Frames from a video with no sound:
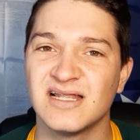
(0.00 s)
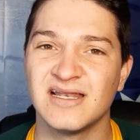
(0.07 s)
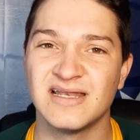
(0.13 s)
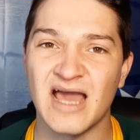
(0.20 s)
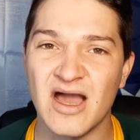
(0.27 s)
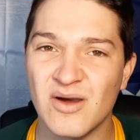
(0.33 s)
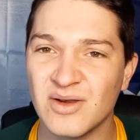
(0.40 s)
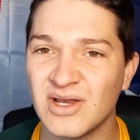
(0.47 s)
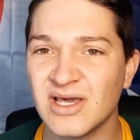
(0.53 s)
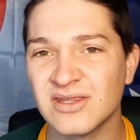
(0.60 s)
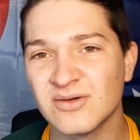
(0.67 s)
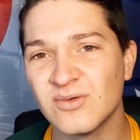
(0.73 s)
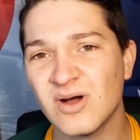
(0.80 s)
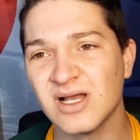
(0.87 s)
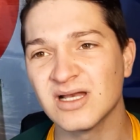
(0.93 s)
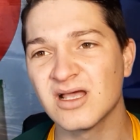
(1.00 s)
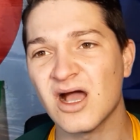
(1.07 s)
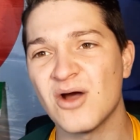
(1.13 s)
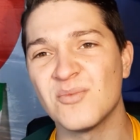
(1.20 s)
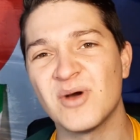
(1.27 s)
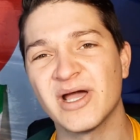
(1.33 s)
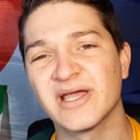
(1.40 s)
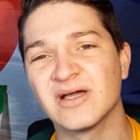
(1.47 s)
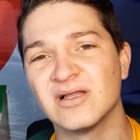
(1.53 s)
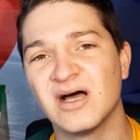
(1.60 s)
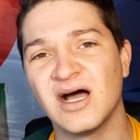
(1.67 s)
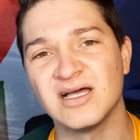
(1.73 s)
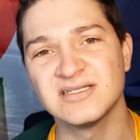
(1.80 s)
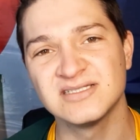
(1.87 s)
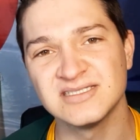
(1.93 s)
Now another one, Carmichael
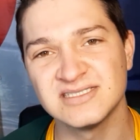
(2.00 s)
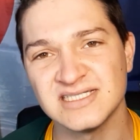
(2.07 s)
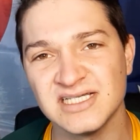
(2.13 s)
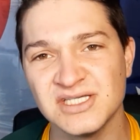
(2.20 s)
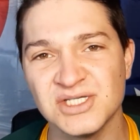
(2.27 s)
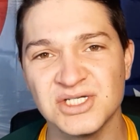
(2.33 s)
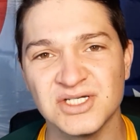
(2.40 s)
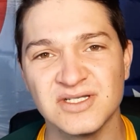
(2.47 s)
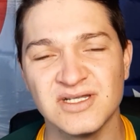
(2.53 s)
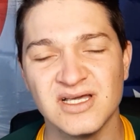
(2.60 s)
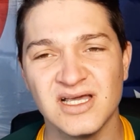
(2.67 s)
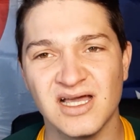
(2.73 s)
Hunt, is injured.